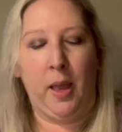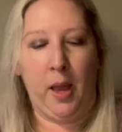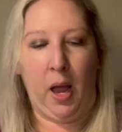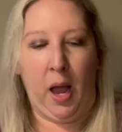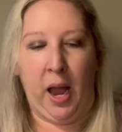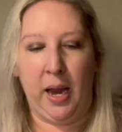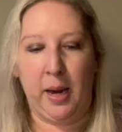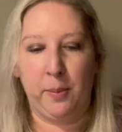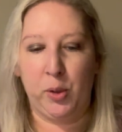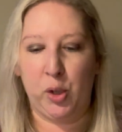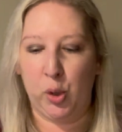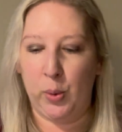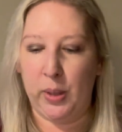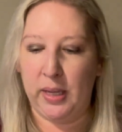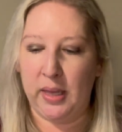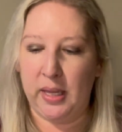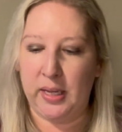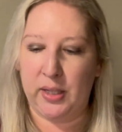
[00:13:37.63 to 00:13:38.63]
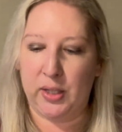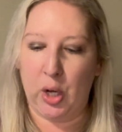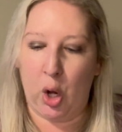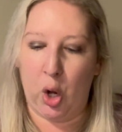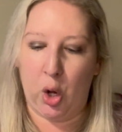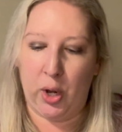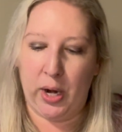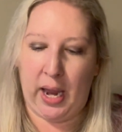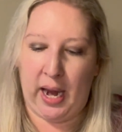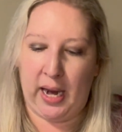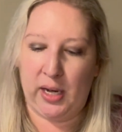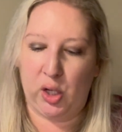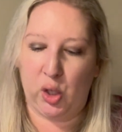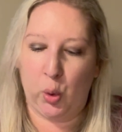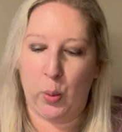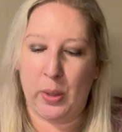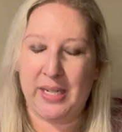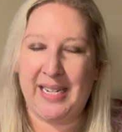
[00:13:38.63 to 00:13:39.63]
I am doing this on a
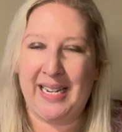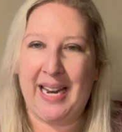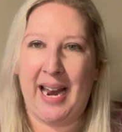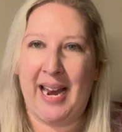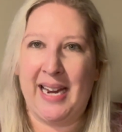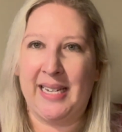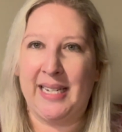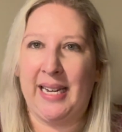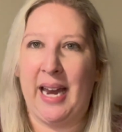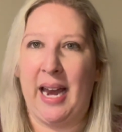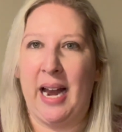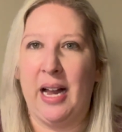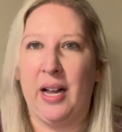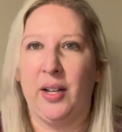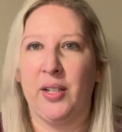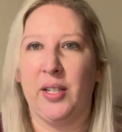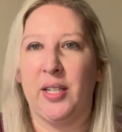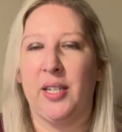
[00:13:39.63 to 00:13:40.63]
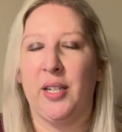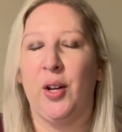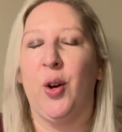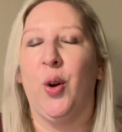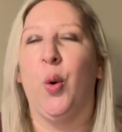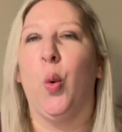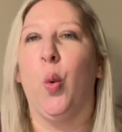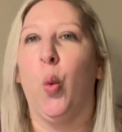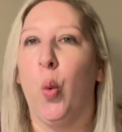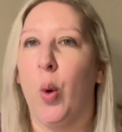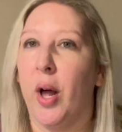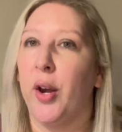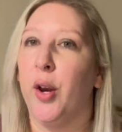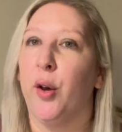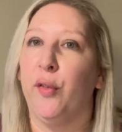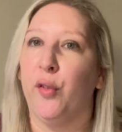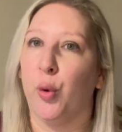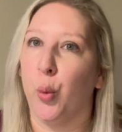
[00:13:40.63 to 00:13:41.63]
28 count
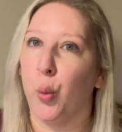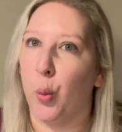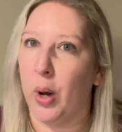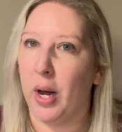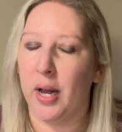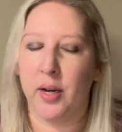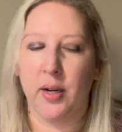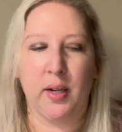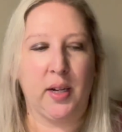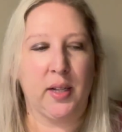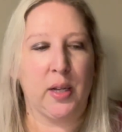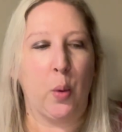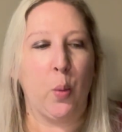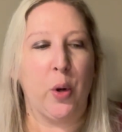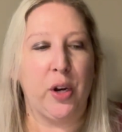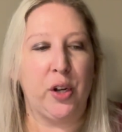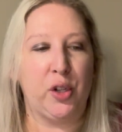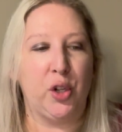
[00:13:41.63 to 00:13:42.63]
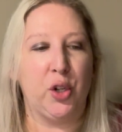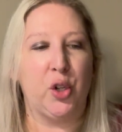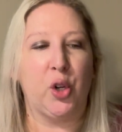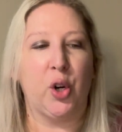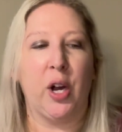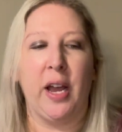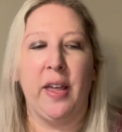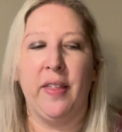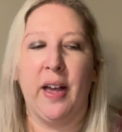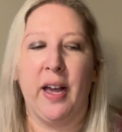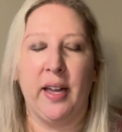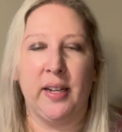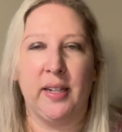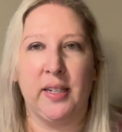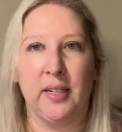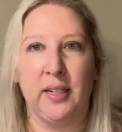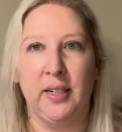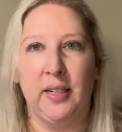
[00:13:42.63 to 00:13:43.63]
1/1 because I wanted to try
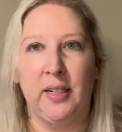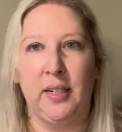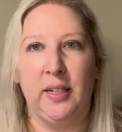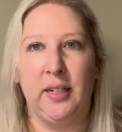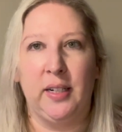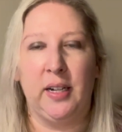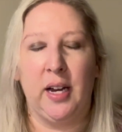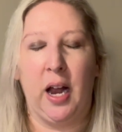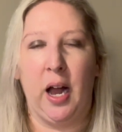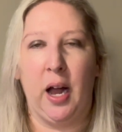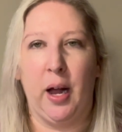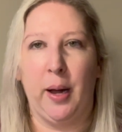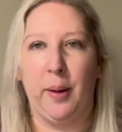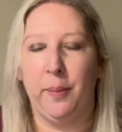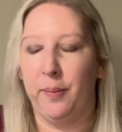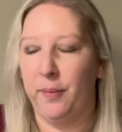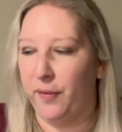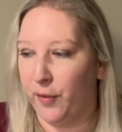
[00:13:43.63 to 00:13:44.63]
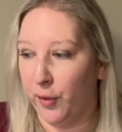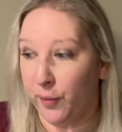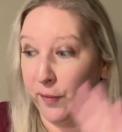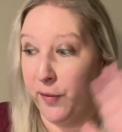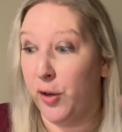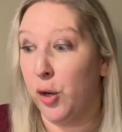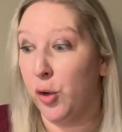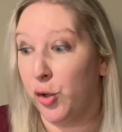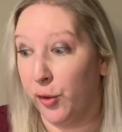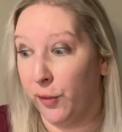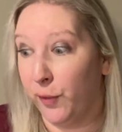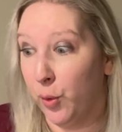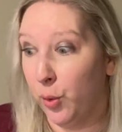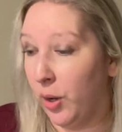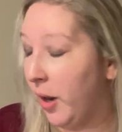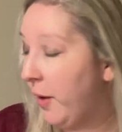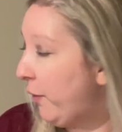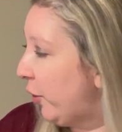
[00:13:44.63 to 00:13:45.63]
that for future full
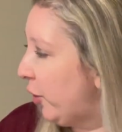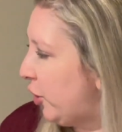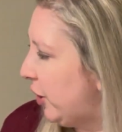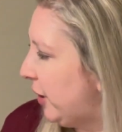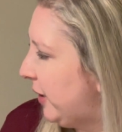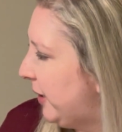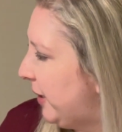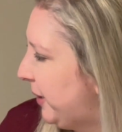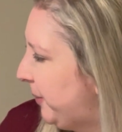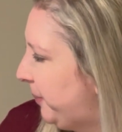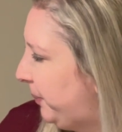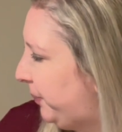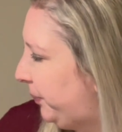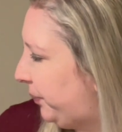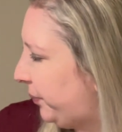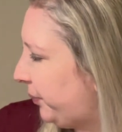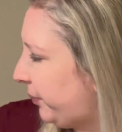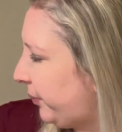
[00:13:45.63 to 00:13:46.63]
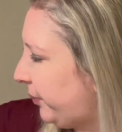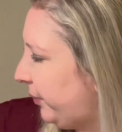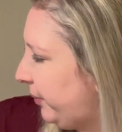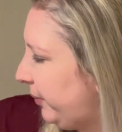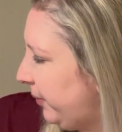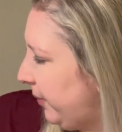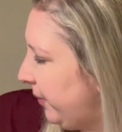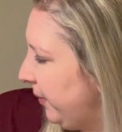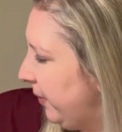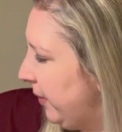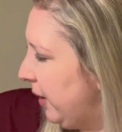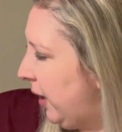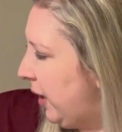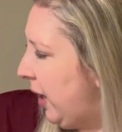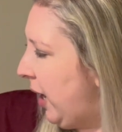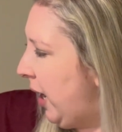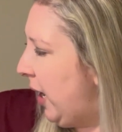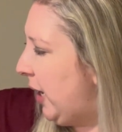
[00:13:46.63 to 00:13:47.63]
coverages.
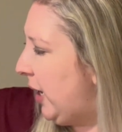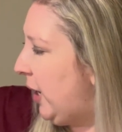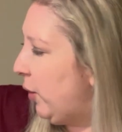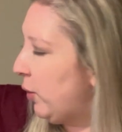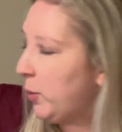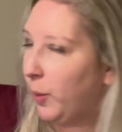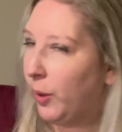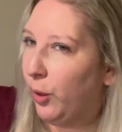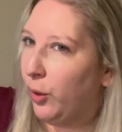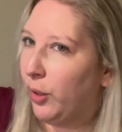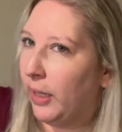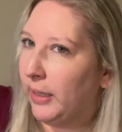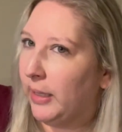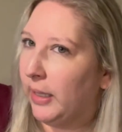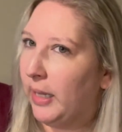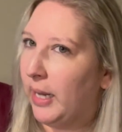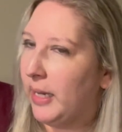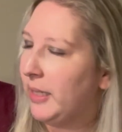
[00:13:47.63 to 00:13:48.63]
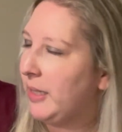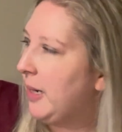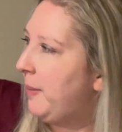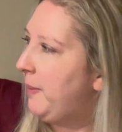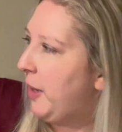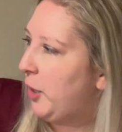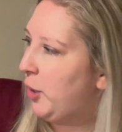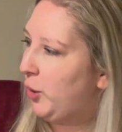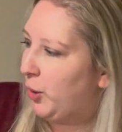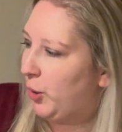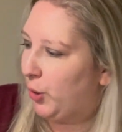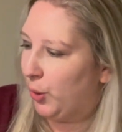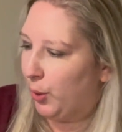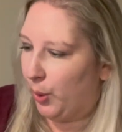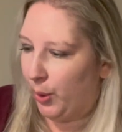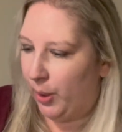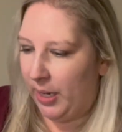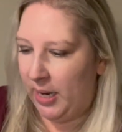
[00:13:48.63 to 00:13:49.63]
Here's what it looked like the last time that you
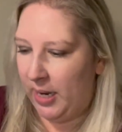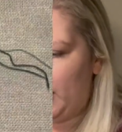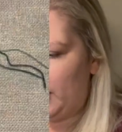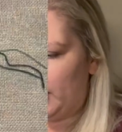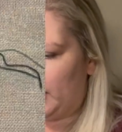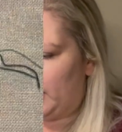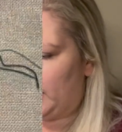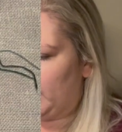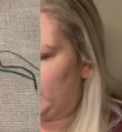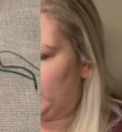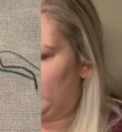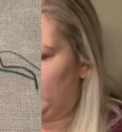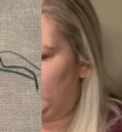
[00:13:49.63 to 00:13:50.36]
saw it.